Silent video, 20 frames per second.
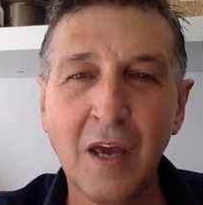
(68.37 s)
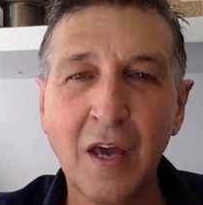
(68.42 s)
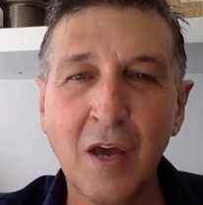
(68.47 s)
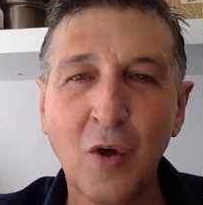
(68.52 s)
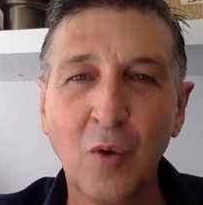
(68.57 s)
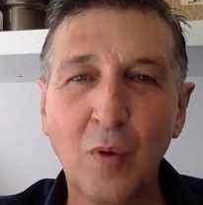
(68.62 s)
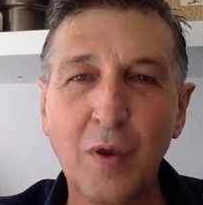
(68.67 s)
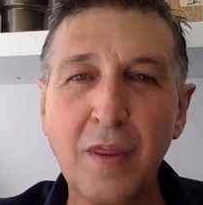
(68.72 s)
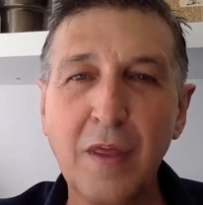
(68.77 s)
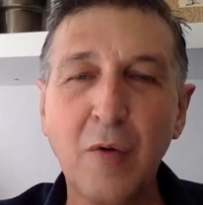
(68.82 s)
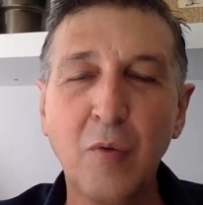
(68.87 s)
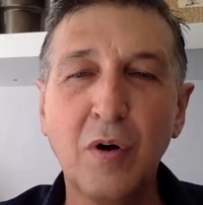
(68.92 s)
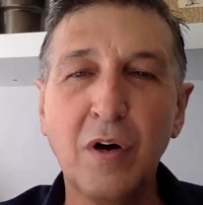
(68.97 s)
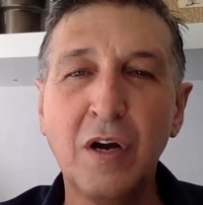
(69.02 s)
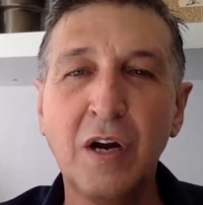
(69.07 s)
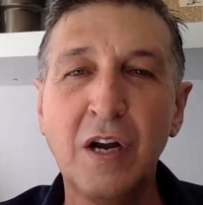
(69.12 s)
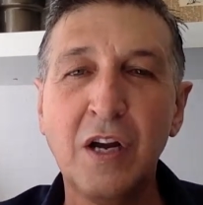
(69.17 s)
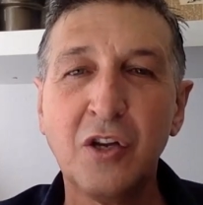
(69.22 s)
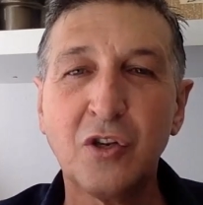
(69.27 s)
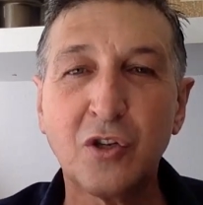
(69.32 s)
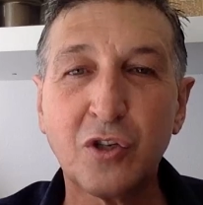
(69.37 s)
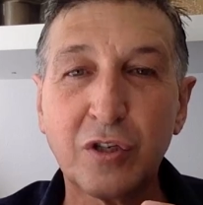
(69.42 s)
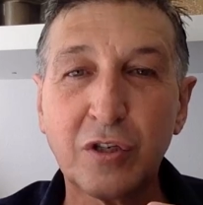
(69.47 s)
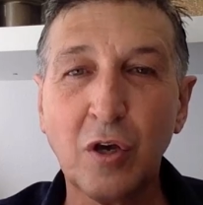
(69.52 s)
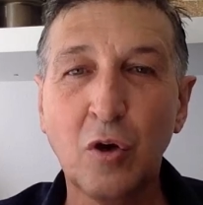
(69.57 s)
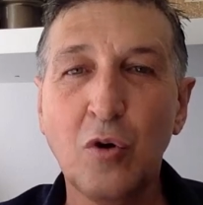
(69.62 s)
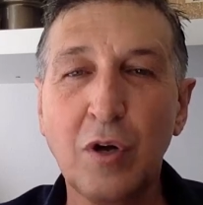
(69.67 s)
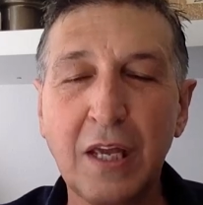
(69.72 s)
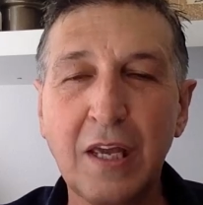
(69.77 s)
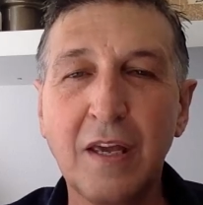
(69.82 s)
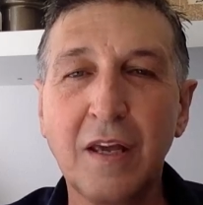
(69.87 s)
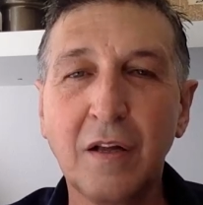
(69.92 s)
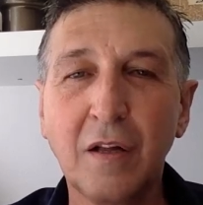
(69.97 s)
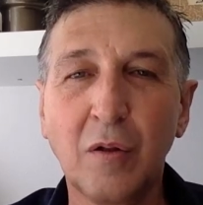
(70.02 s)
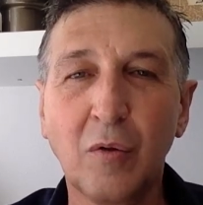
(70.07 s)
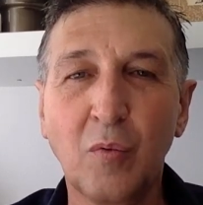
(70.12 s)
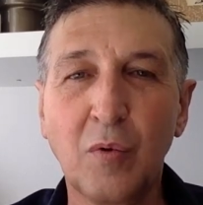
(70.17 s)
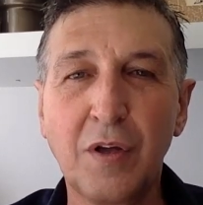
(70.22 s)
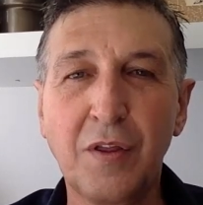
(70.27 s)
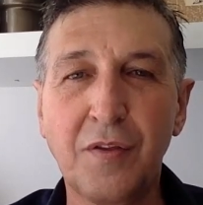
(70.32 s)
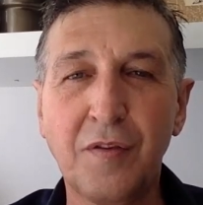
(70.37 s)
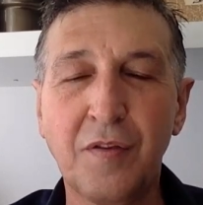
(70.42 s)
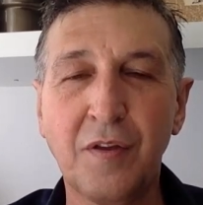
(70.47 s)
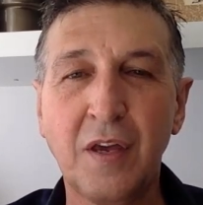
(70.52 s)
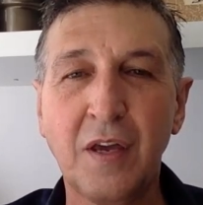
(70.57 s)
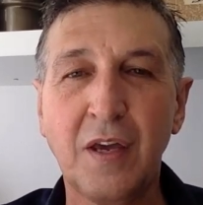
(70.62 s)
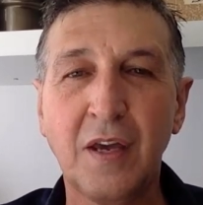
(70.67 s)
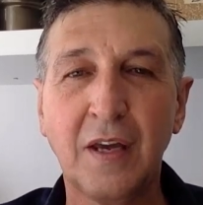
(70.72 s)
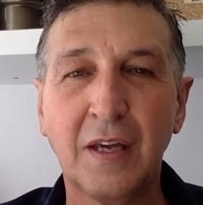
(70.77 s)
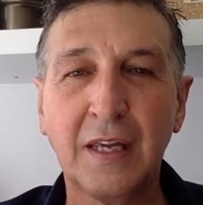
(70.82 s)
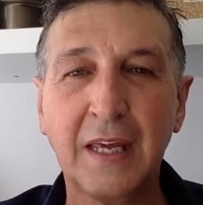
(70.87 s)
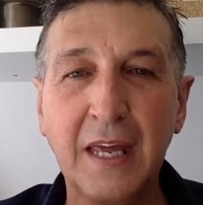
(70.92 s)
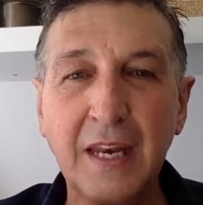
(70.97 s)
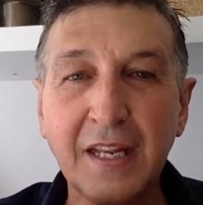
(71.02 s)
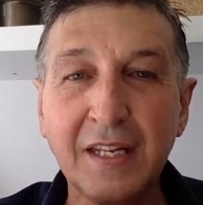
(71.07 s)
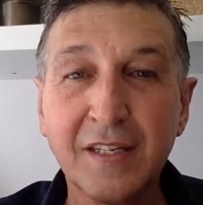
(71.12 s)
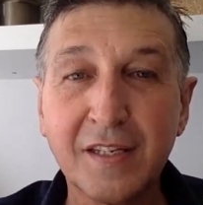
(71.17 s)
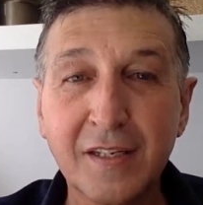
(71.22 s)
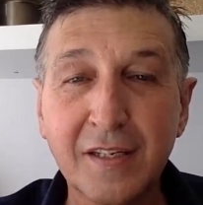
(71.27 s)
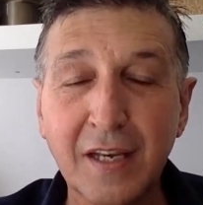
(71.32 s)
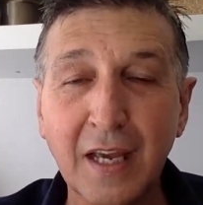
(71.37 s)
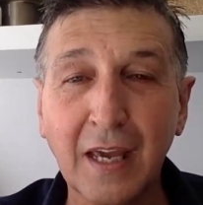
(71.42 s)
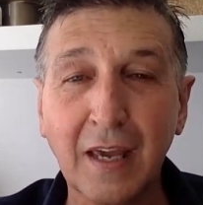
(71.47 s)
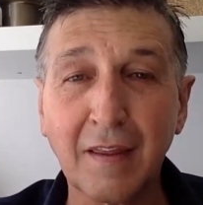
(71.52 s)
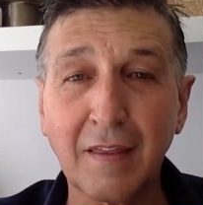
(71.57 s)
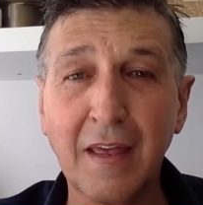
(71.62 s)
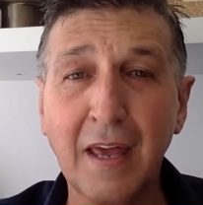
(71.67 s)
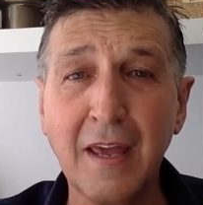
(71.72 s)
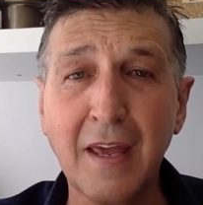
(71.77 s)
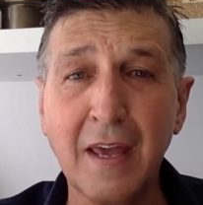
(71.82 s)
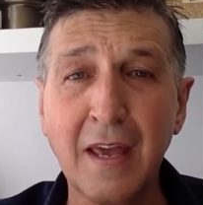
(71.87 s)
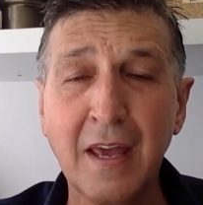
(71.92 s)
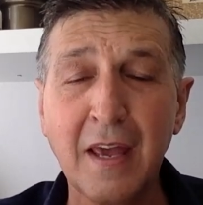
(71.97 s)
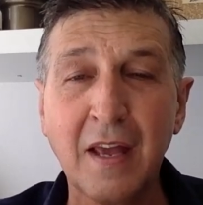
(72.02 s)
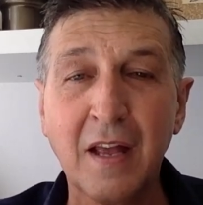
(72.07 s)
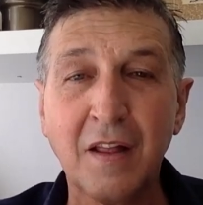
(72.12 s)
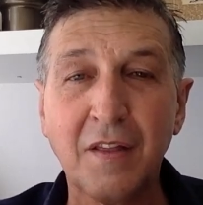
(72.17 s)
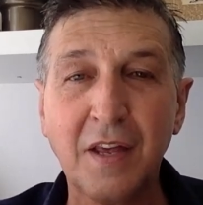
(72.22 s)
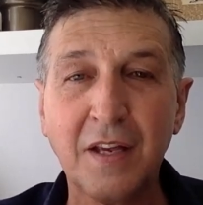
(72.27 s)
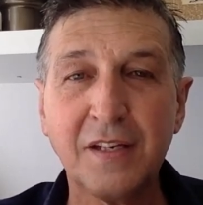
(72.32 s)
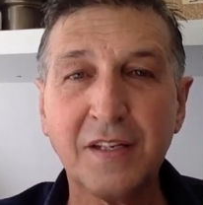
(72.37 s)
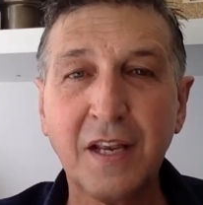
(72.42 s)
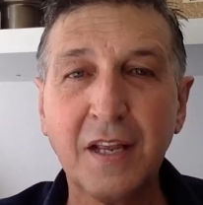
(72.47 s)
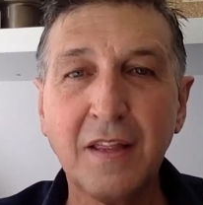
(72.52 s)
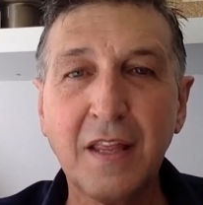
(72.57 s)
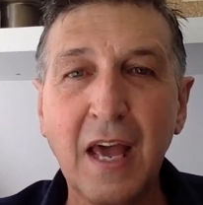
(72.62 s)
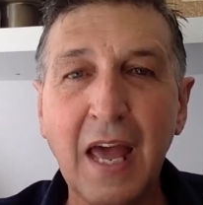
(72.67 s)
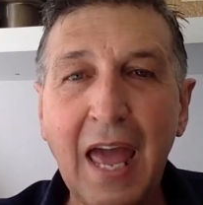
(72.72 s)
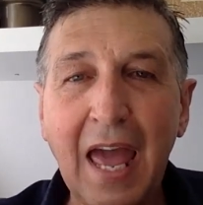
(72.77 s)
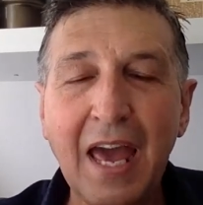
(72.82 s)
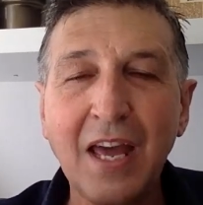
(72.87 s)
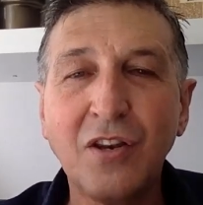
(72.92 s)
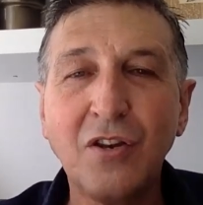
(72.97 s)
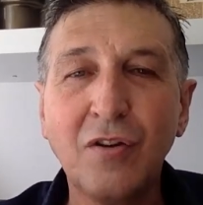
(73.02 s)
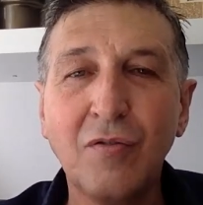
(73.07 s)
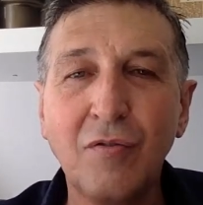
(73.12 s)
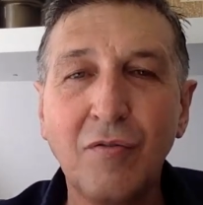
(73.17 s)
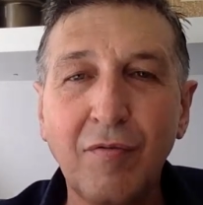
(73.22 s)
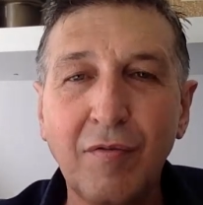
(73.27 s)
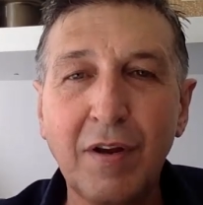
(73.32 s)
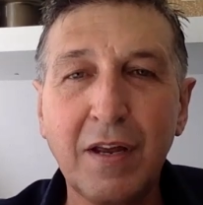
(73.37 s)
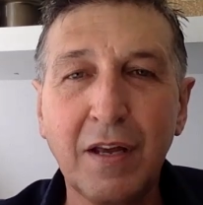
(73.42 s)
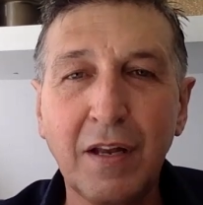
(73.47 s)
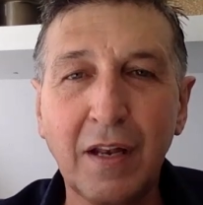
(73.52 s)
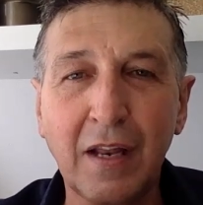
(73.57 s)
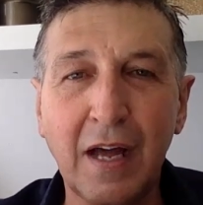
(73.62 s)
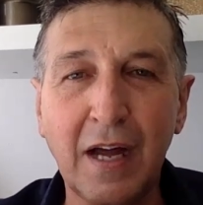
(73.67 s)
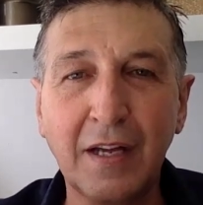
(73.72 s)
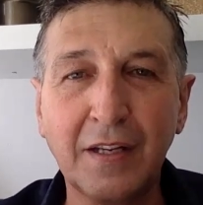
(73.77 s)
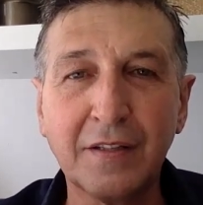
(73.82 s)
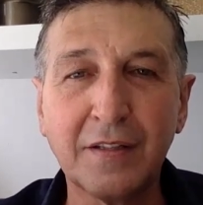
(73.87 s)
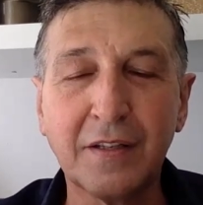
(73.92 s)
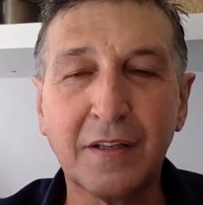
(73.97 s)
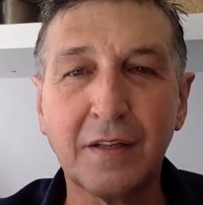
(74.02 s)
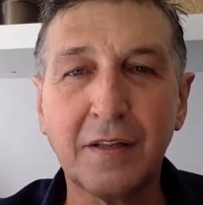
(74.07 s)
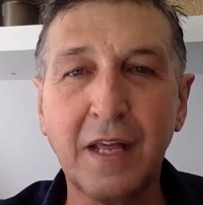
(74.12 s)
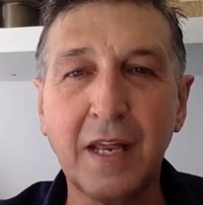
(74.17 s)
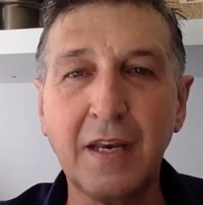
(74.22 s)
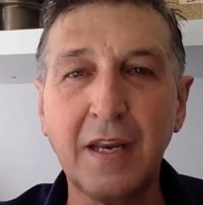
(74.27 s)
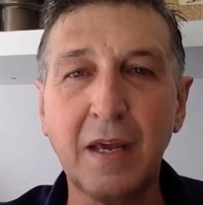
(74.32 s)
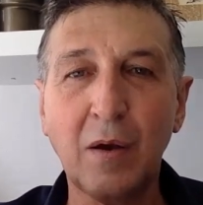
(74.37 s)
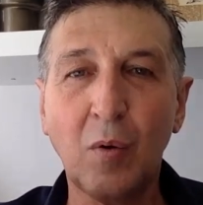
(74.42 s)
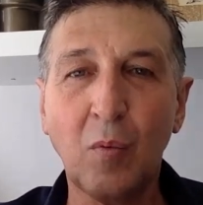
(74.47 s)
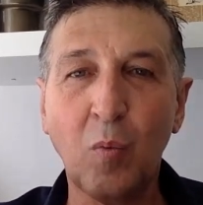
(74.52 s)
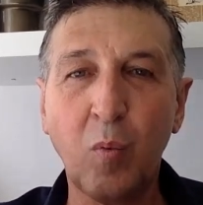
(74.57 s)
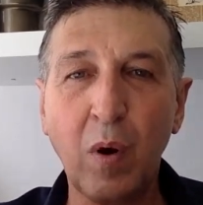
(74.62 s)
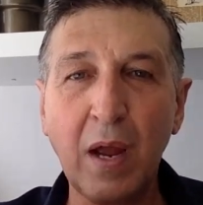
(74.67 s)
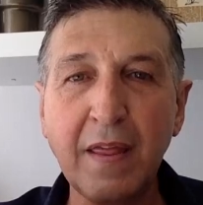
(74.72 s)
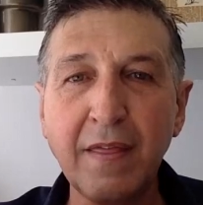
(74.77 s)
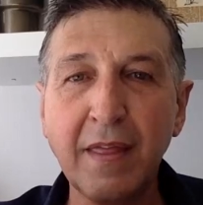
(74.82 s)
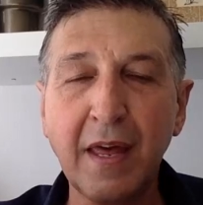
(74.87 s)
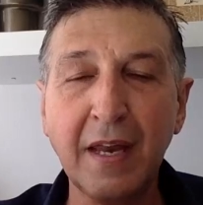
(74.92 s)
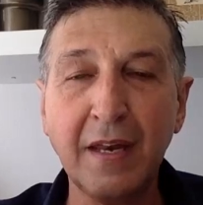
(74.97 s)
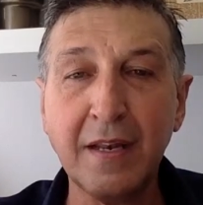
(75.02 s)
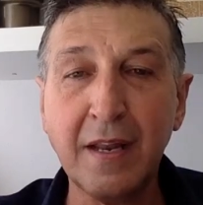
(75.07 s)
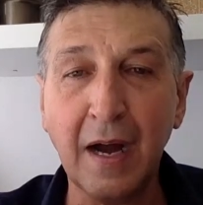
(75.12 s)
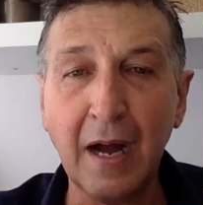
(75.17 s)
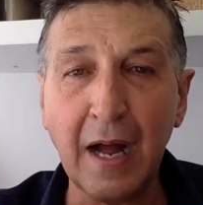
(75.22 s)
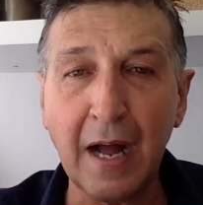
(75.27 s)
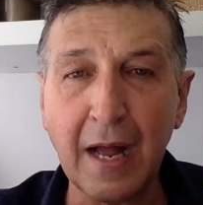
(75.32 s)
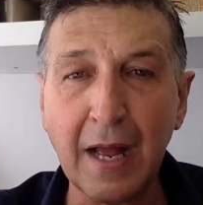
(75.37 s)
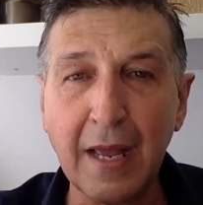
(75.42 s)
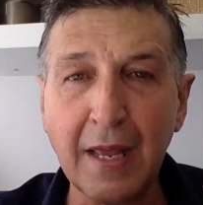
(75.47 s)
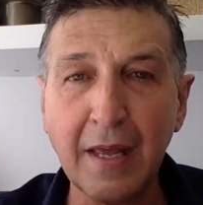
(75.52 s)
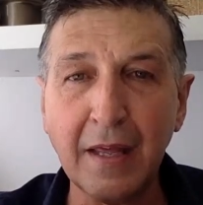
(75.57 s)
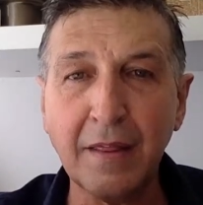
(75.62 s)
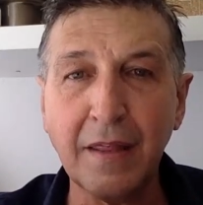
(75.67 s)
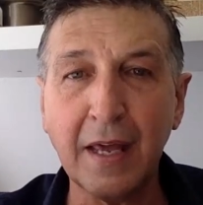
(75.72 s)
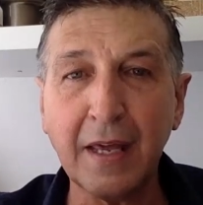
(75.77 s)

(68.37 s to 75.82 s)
when they were so ill with getting sick, they said they had to realize that when they die,